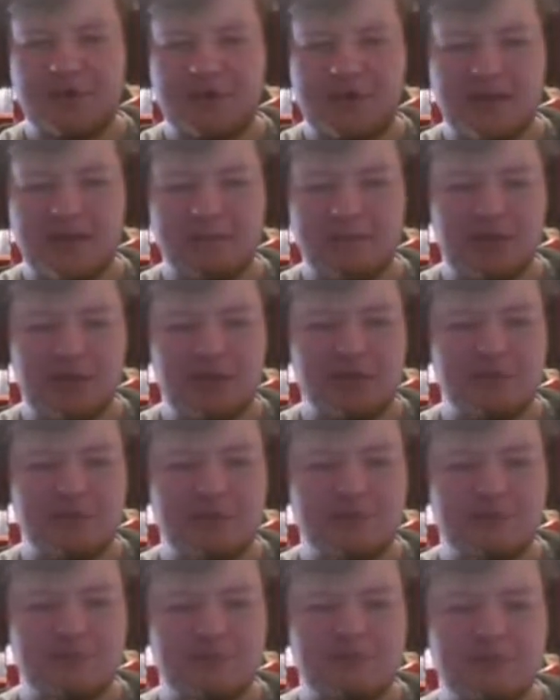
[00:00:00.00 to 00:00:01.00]

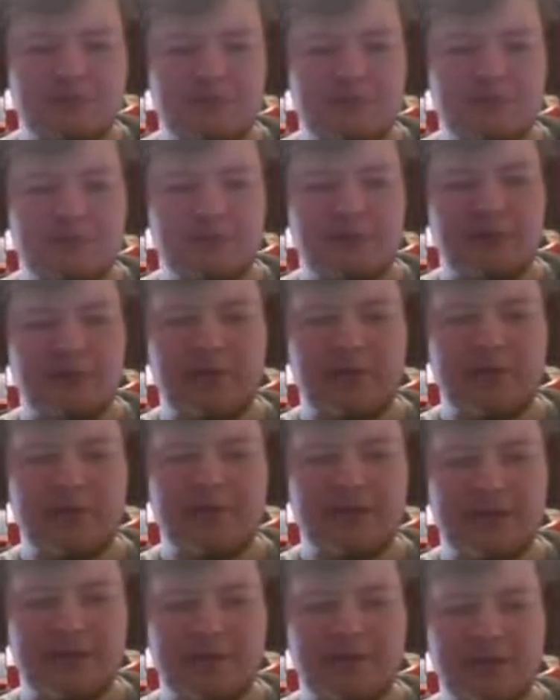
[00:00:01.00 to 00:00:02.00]
upload, links
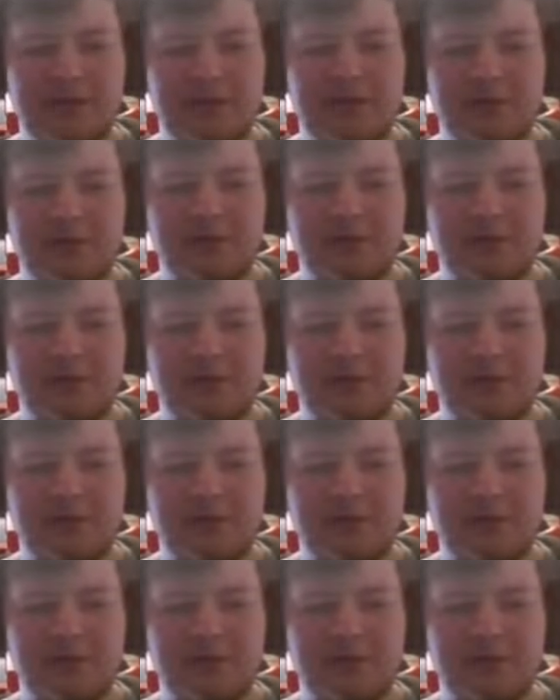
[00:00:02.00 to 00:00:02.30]
down below